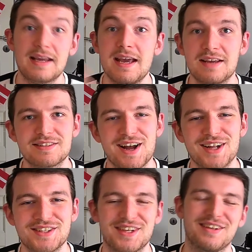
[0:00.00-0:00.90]

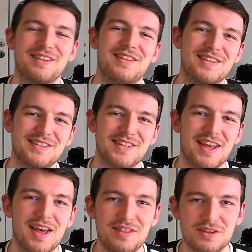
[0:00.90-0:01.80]
kickstarting
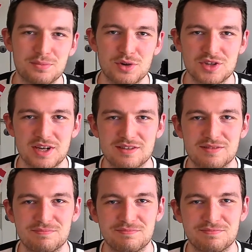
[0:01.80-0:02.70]
this project.